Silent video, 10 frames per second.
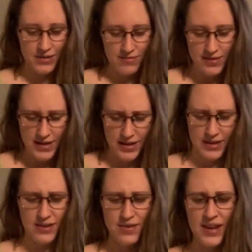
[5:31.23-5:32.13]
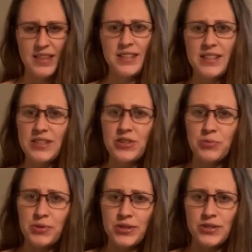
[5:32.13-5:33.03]
Oh yeah. Okay, this is
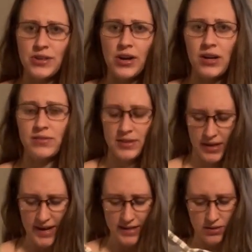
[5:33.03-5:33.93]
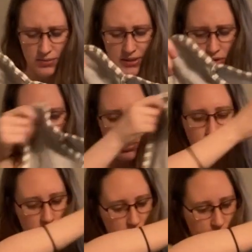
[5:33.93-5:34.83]
super soft. Nice. Oh, it's
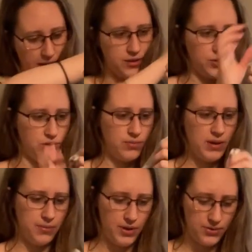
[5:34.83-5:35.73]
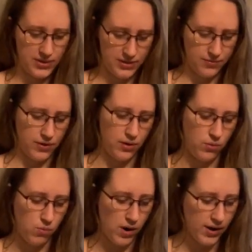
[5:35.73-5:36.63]
long. Okay, so she'll be able to use this for a
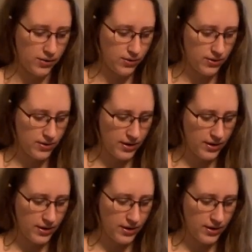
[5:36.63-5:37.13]
while.